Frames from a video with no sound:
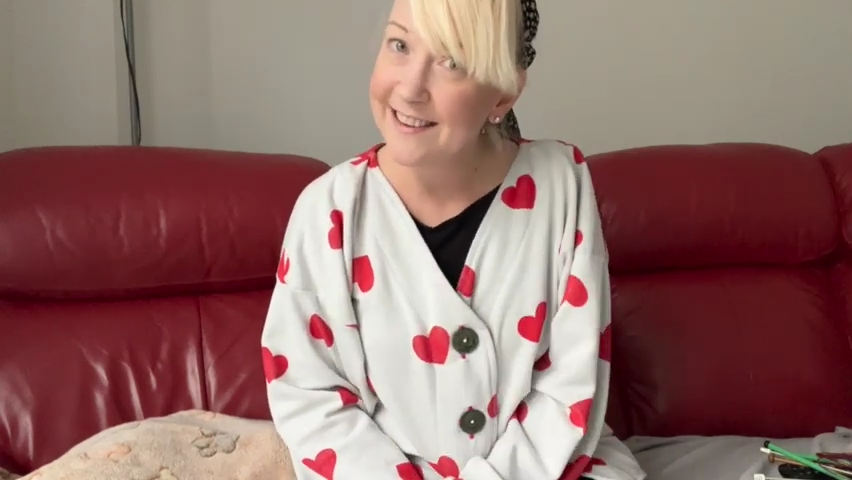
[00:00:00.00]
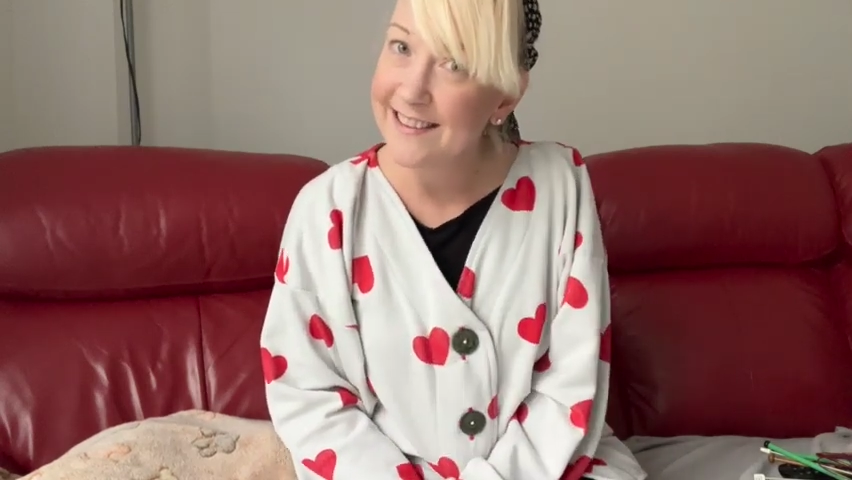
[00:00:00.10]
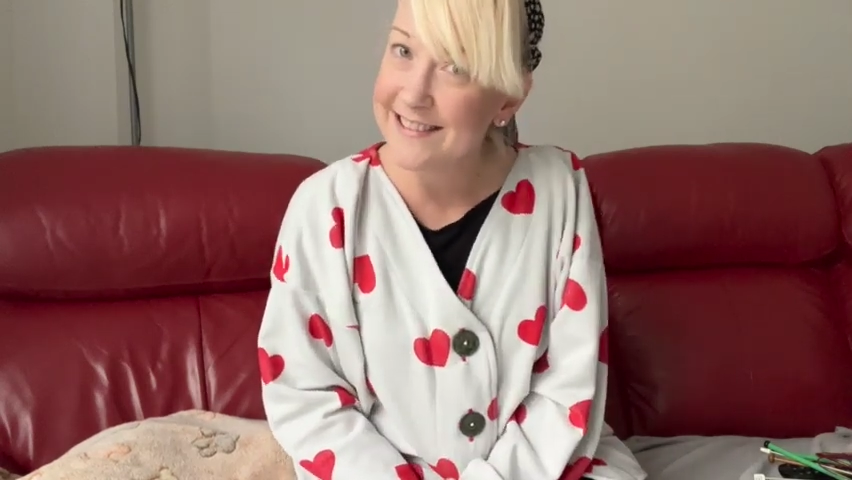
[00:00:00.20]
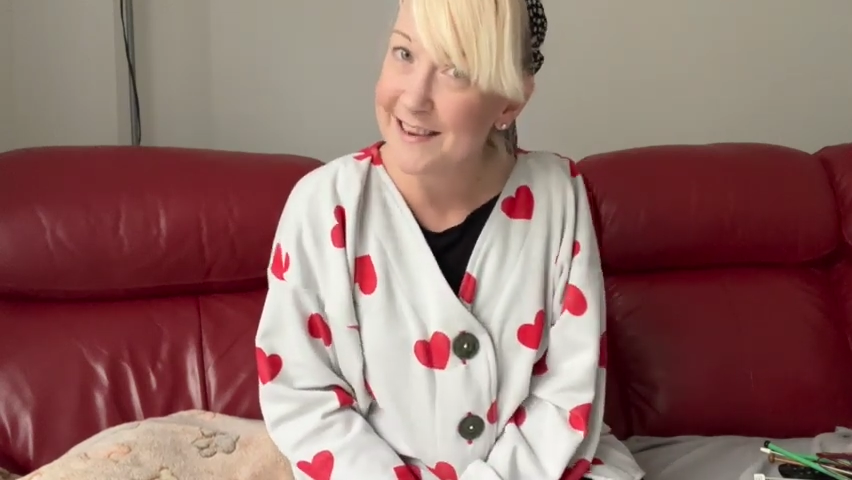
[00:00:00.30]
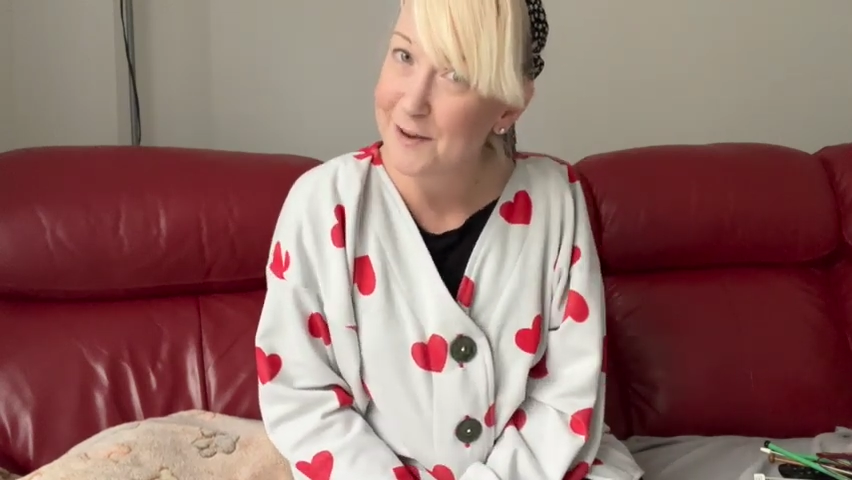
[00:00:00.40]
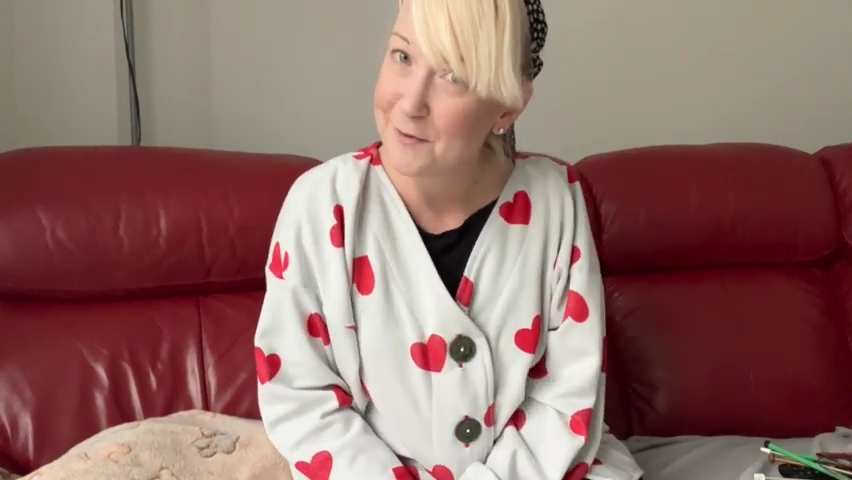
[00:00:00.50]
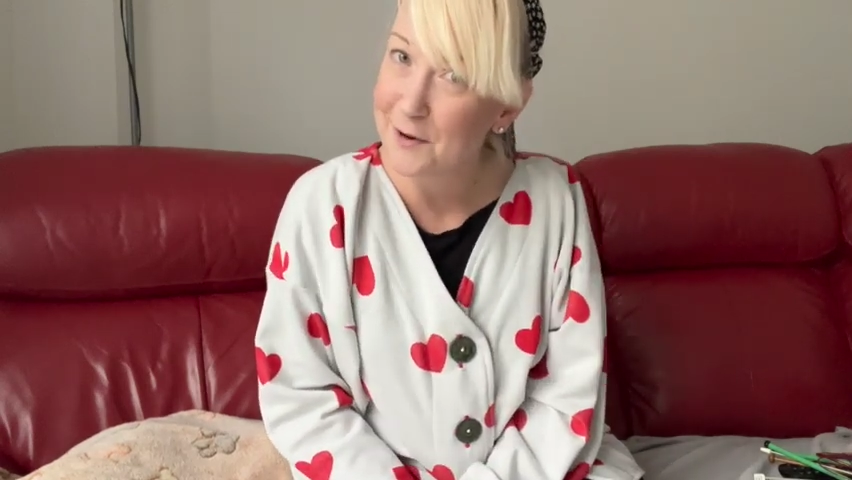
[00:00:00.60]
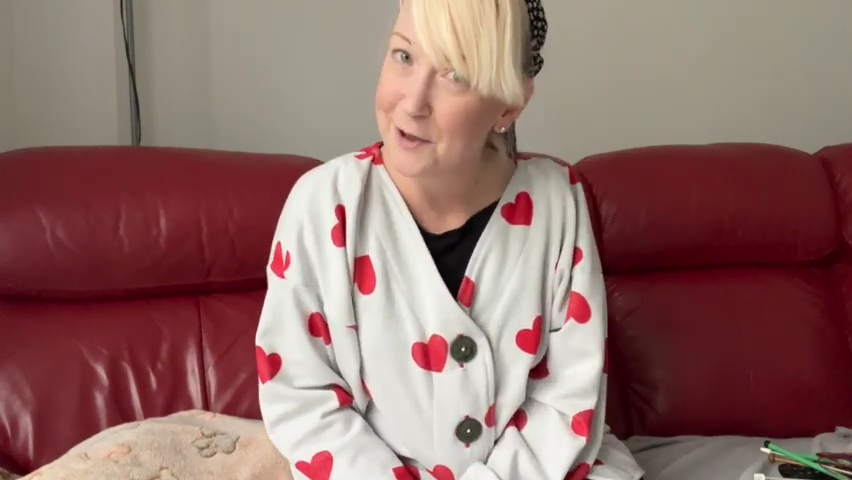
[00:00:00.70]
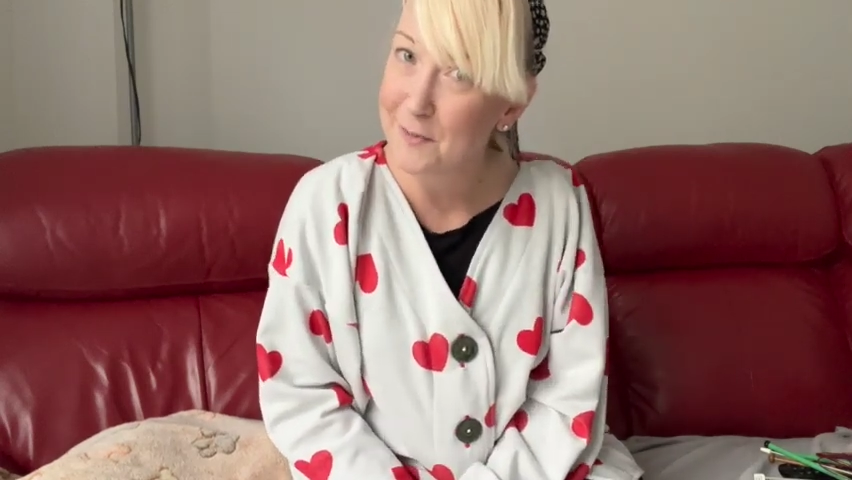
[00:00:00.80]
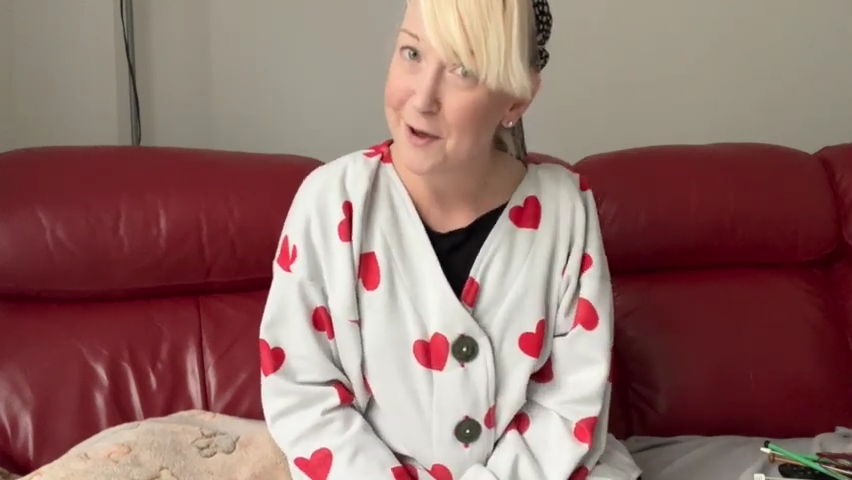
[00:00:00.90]
idea for
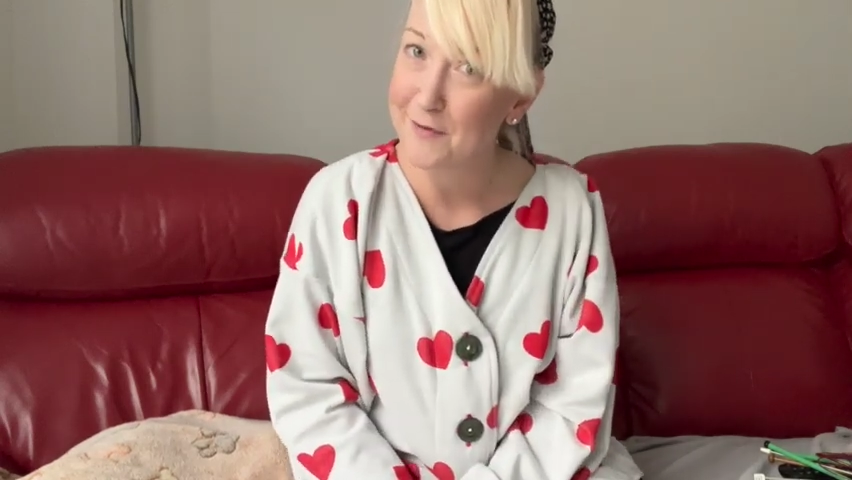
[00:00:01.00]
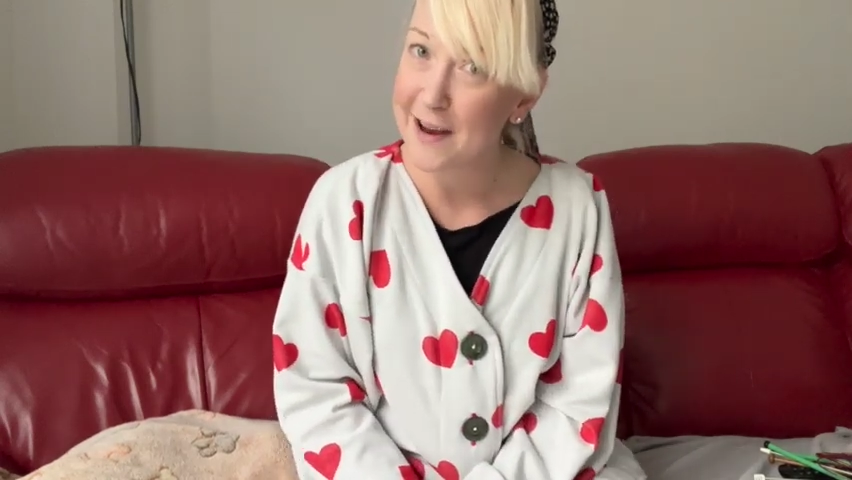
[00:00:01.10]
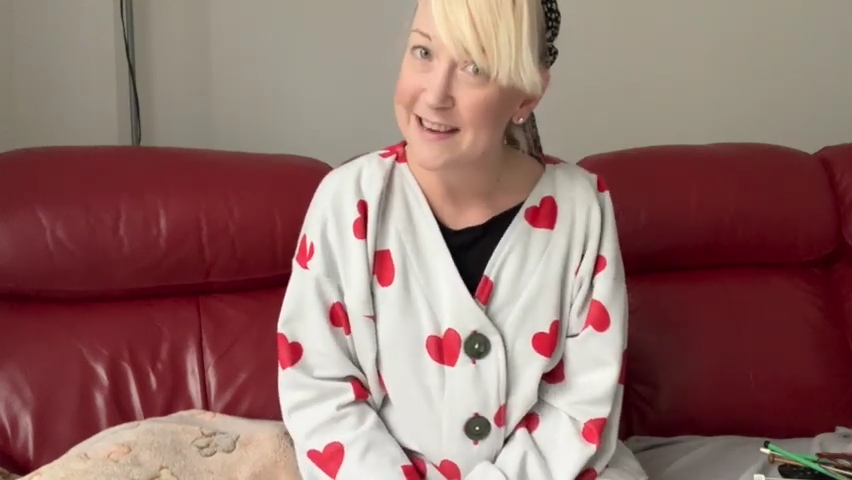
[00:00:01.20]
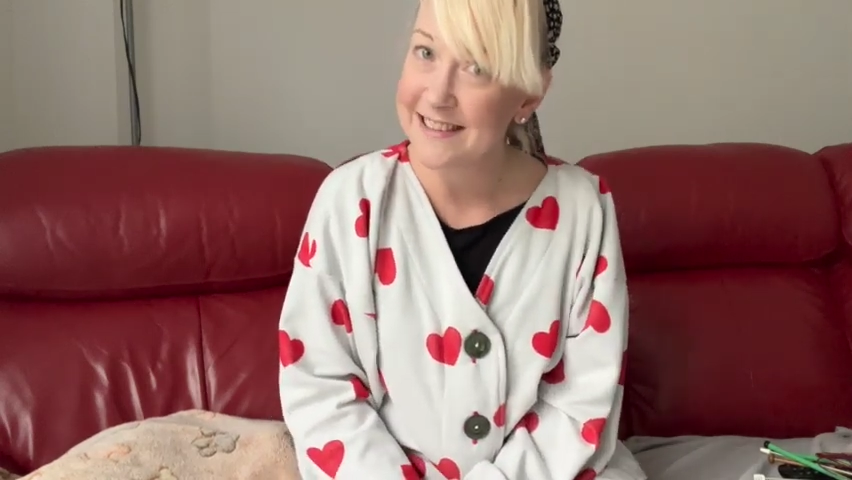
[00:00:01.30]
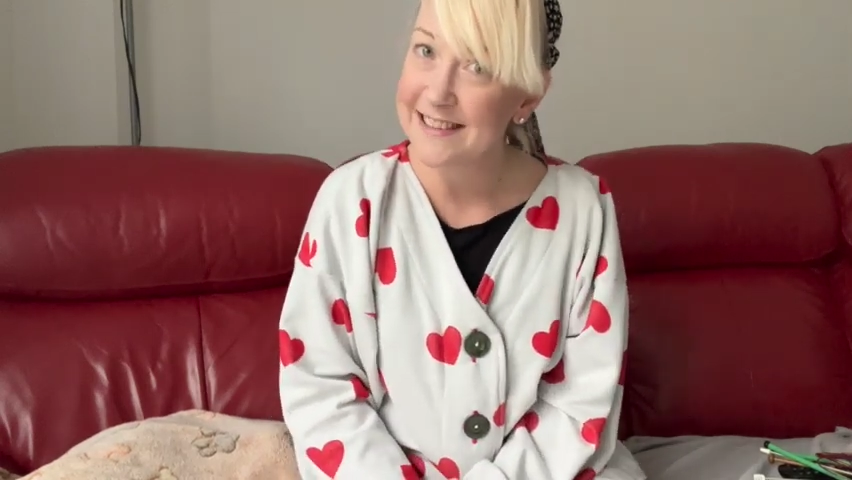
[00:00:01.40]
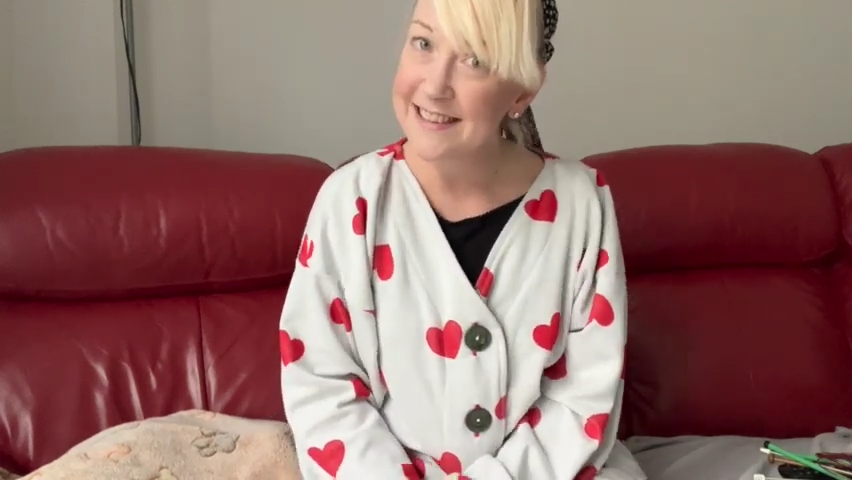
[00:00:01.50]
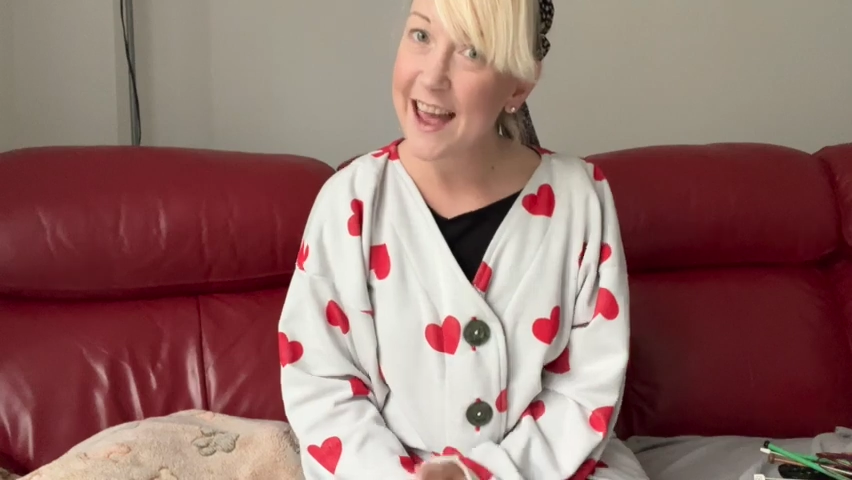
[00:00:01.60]
you, my friends.